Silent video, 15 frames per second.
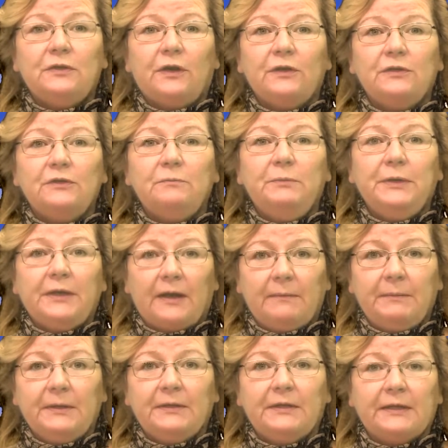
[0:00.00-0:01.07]
to pick
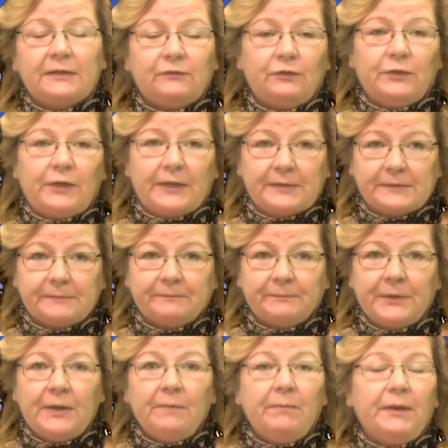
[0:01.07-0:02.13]
up in the next few days.
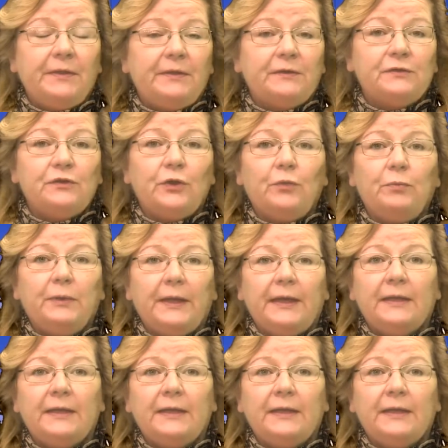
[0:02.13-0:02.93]
But there's no plan